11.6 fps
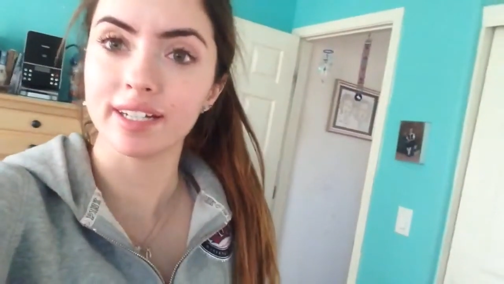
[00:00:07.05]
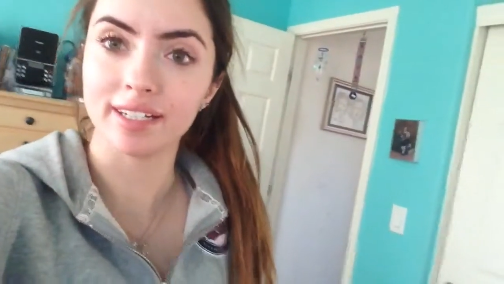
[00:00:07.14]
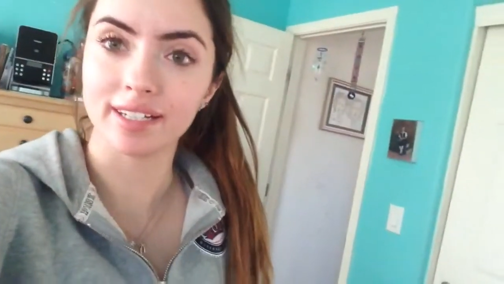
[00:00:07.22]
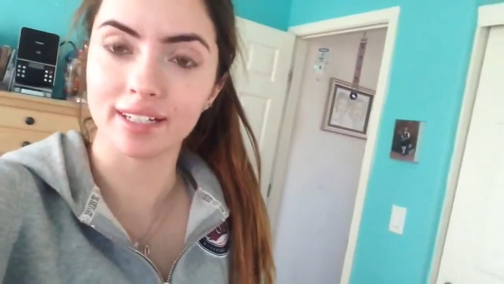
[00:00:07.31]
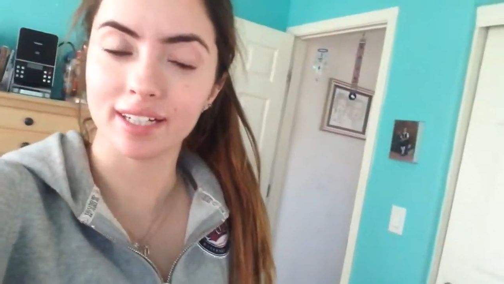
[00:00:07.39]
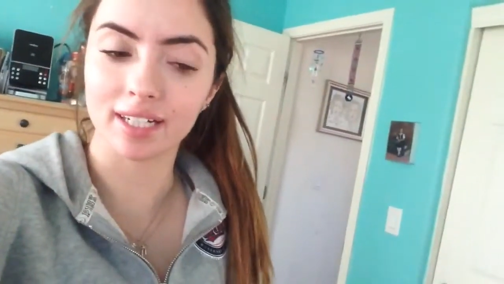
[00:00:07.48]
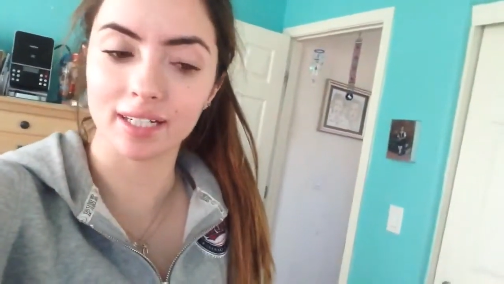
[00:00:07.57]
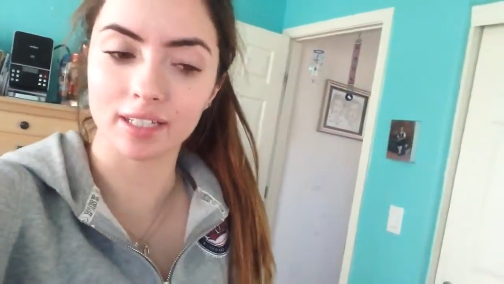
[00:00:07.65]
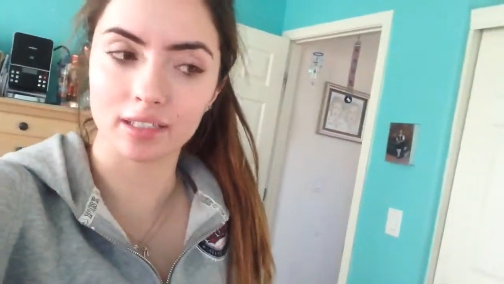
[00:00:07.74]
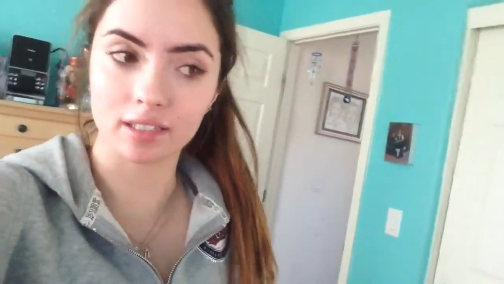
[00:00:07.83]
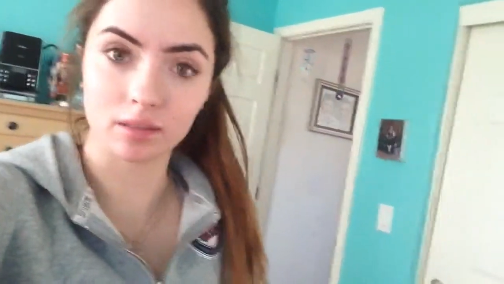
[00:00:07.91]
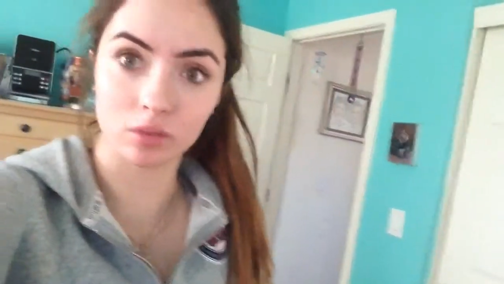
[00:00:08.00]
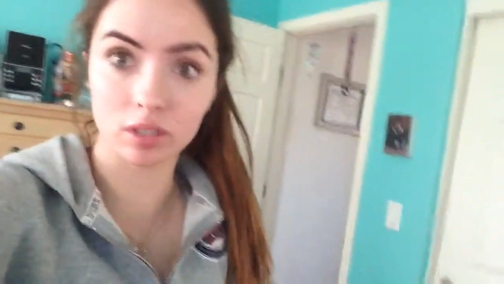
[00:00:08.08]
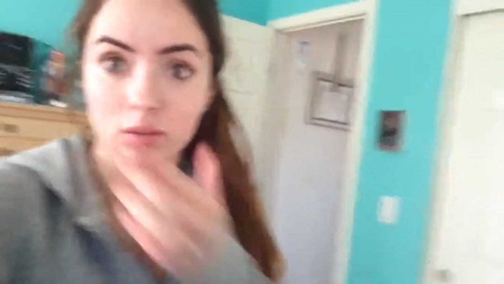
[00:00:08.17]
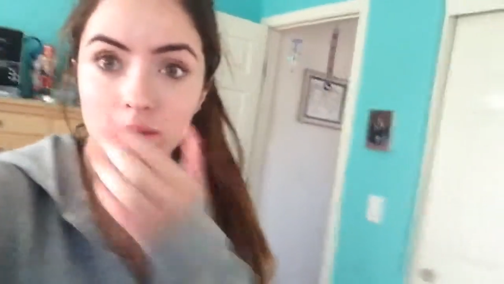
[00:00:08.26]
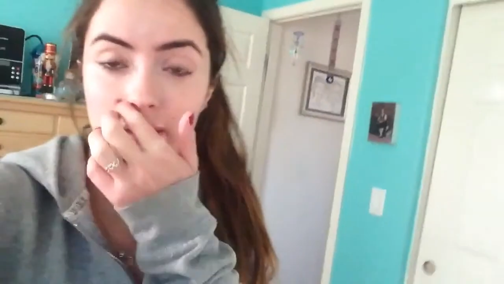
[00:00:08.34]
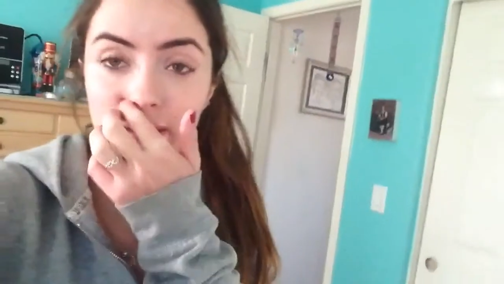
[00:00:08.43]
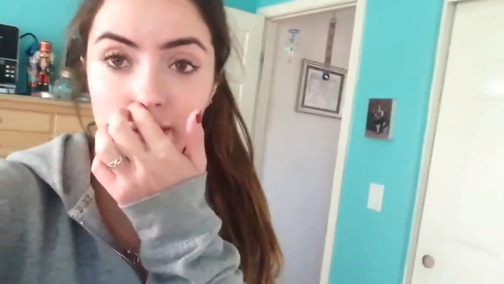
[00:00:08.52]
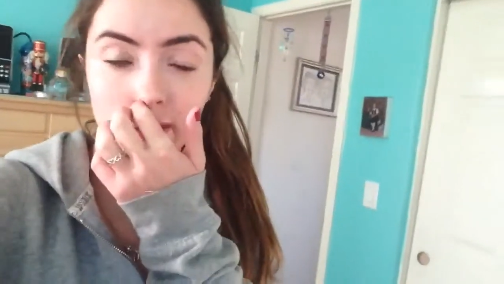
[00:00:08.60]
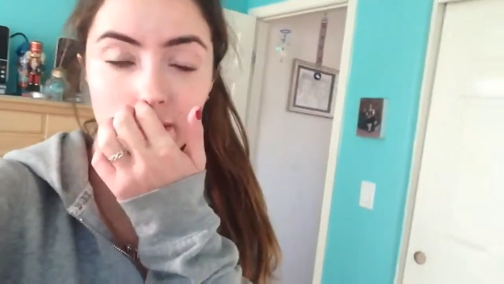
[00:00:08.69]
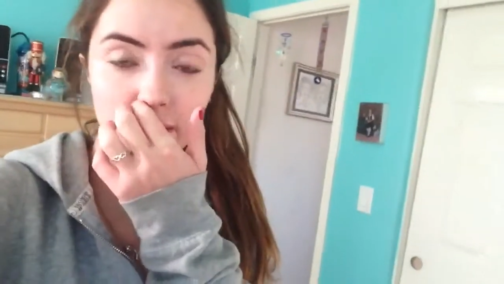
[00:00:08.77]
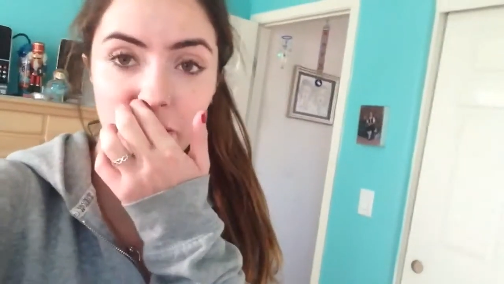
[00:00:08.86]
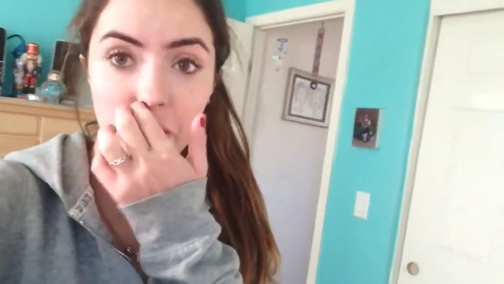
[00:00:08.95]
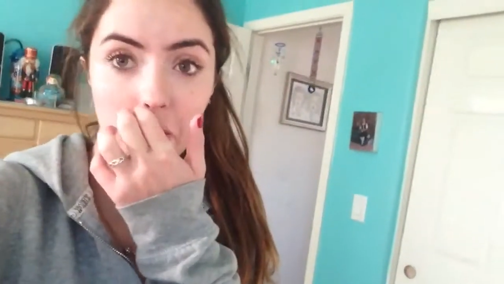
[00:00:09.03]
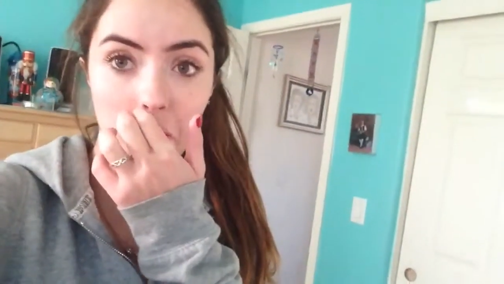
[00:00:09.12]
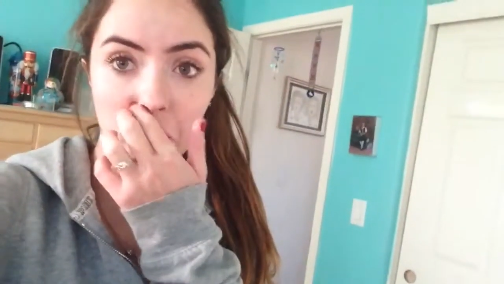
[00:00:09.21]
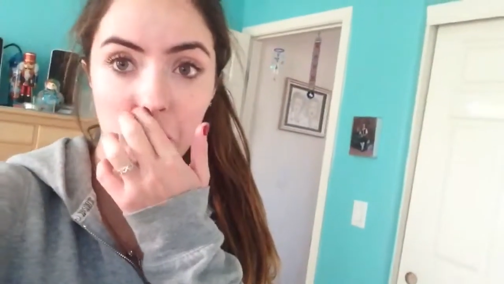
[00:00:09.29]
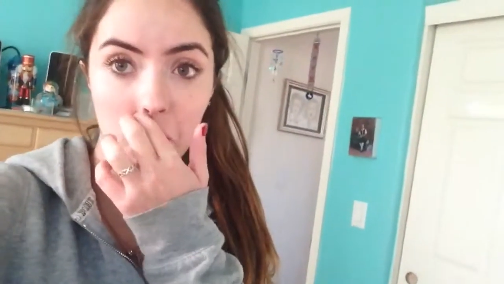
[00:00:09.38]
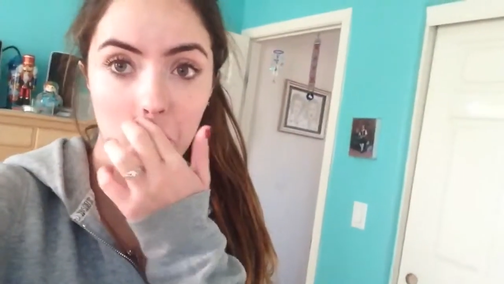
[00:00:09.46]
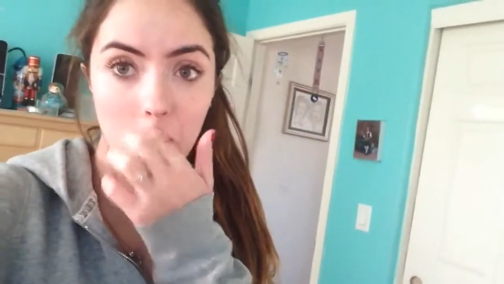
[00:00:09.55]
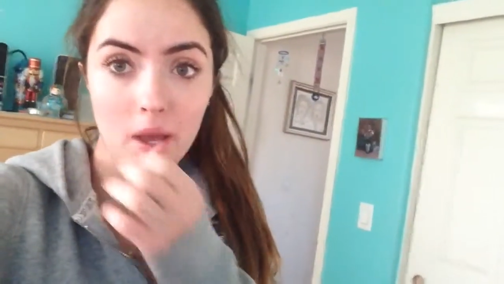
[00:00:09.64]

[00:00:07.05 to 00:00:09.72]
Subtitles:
and I'm just going to go